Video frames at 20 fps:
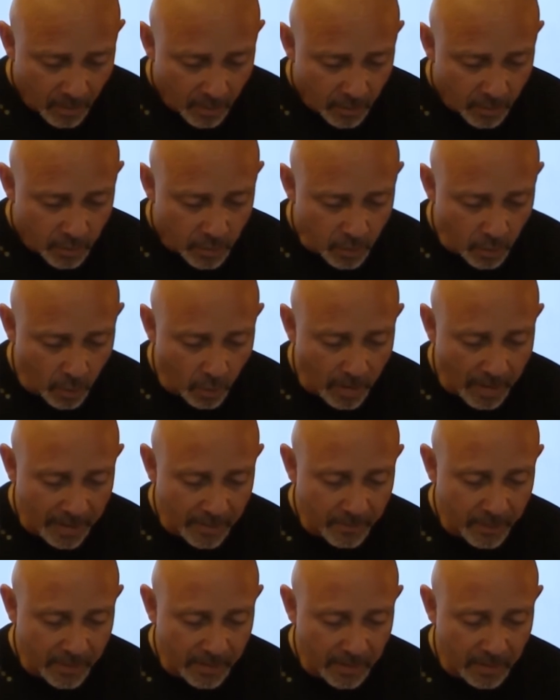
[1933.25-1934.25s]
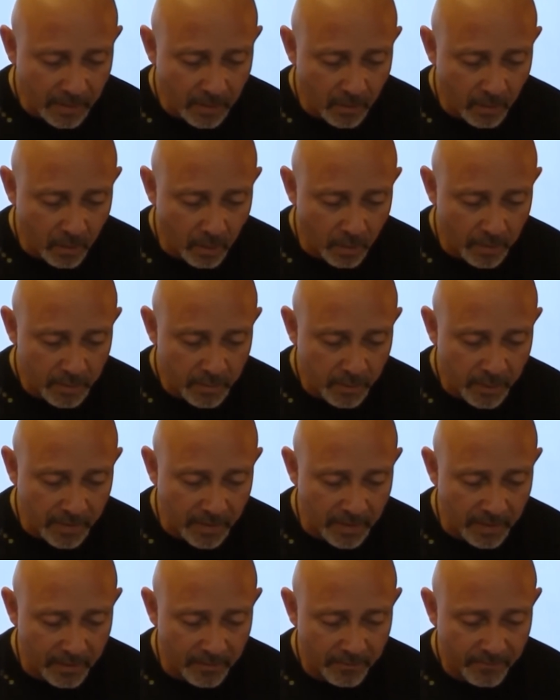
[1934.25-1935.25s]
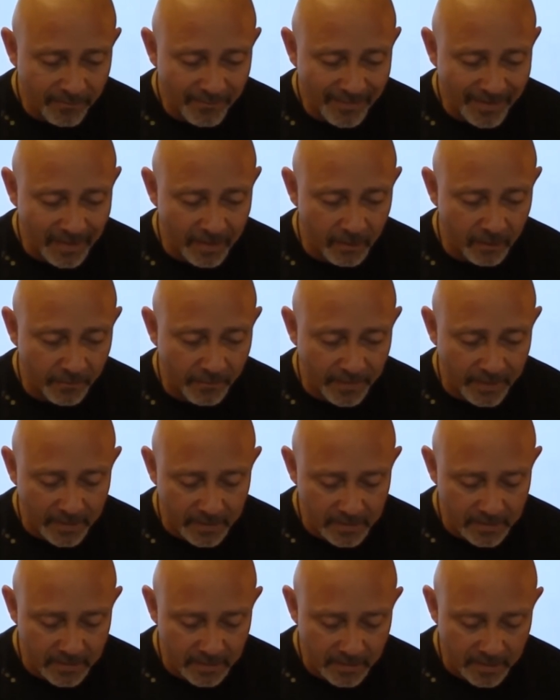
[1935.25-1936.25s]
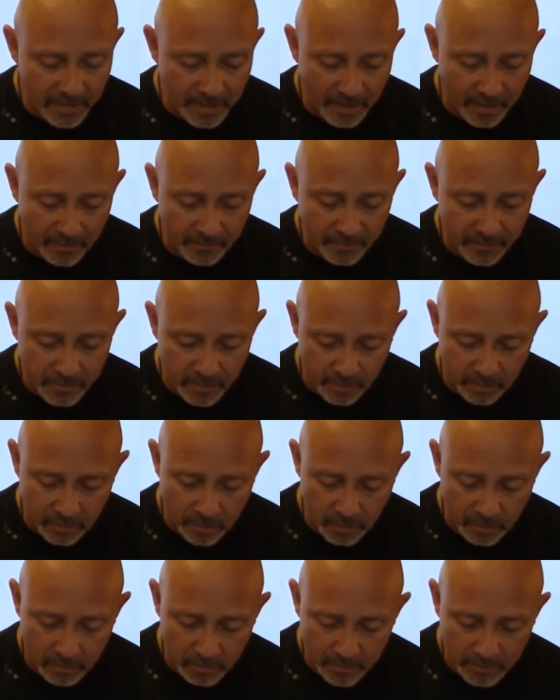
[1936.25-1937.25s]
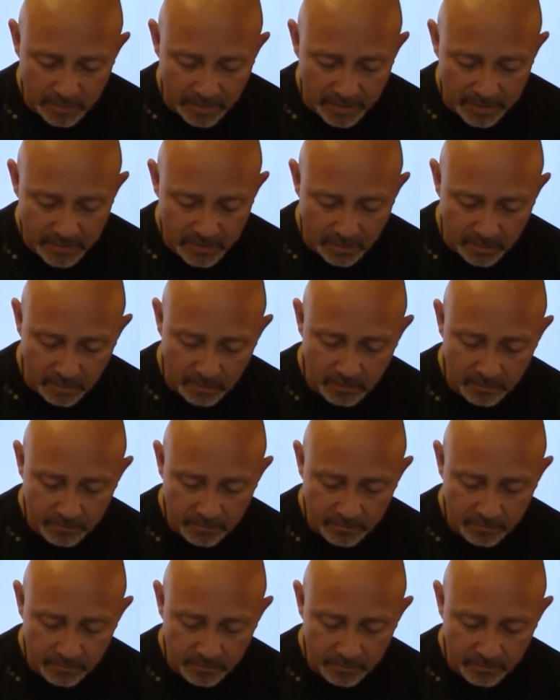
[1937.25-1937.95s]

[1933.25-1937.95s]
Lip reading: Show IP ospf interface F0/0.